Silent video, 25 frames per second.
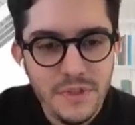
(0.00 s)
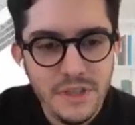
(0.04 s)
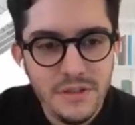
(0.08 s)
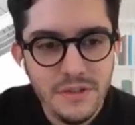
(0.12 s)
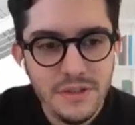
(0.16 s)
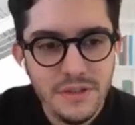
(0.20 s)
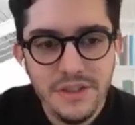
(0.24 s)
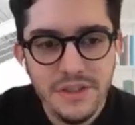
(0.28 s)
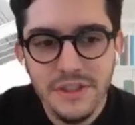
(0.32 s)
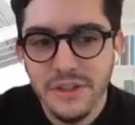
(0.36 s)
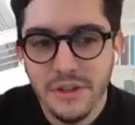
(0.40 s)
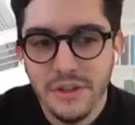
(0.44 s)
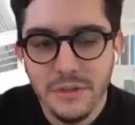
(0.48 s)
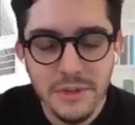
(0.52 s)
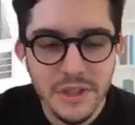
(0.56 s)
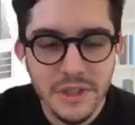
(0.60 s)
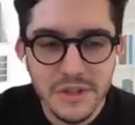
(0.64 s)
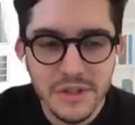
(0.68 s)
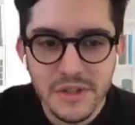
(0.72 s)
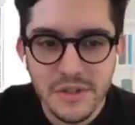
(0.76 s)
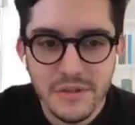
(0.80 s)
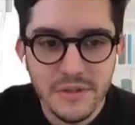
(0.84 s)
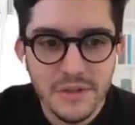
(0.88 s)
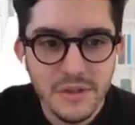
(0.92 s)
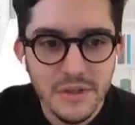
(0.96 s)
you know,
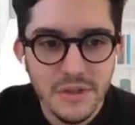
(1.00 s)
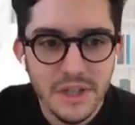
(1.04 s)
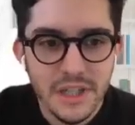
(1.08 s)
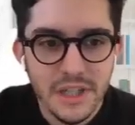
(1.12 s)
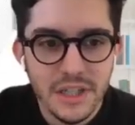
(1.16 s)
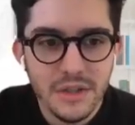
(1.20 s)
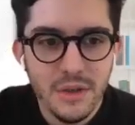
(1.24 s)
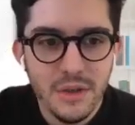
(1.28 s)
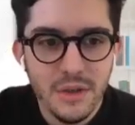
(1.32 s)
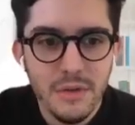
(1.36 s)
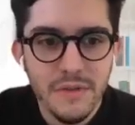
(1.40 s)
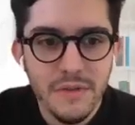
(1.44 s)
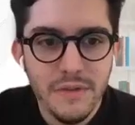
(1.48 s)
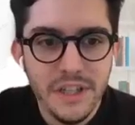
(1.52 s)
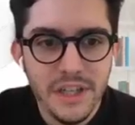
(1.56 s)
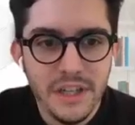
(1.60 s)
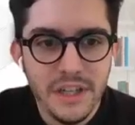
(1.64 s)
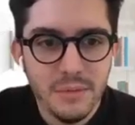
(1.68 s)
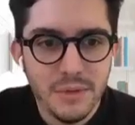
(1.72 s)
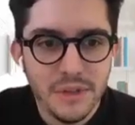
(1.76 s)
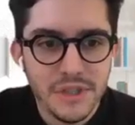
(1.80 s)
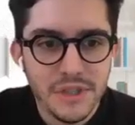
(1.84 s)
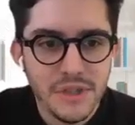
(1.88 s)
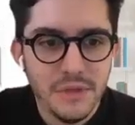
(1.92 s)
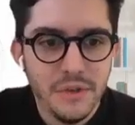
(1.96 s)
because of COVID and
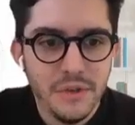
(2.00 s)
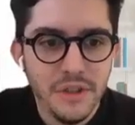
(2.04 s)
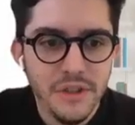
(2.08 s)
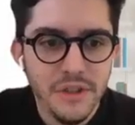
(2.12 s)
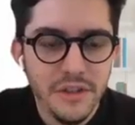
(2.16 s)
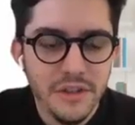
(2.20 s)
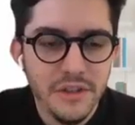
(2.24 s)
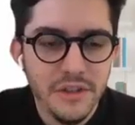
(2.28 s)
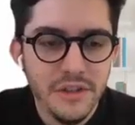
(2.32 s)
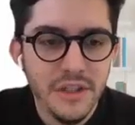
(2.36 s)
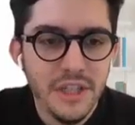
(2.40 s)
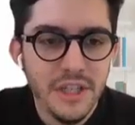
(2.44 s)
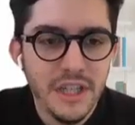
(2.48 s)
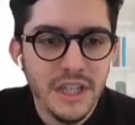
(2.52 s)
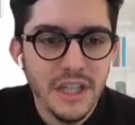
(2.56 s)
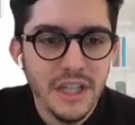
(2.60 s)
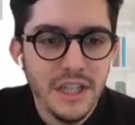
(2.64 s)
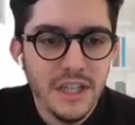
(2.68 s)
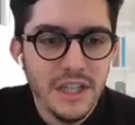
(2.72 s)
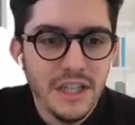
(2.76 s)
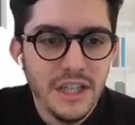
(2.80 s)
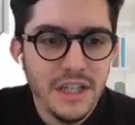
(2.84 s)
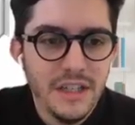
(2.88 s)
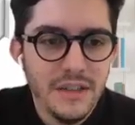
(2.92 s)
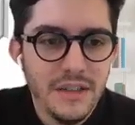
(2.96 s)
what's going on.
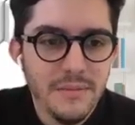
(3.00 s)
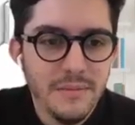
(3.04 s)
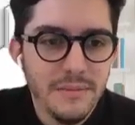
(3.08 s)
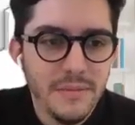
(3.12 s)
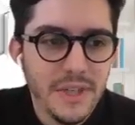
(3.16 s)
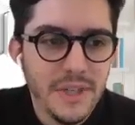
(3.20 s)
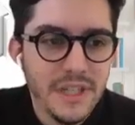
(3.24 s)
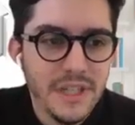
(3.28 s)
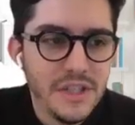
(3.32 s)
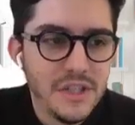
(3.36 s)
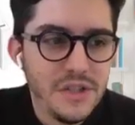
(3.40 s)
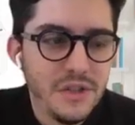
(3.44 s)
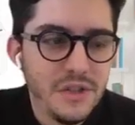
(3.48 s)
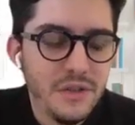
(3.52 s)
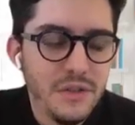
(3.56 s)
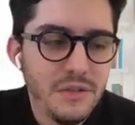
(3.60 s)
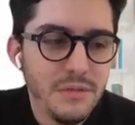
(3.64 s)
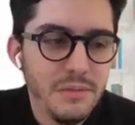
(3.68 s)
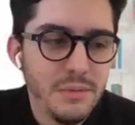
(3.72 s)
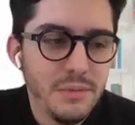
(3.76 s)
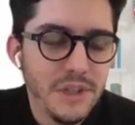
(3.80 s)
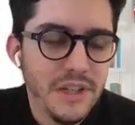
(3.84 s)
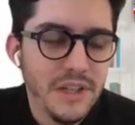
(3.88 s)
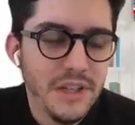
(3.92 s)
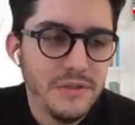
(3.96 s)
And so what I've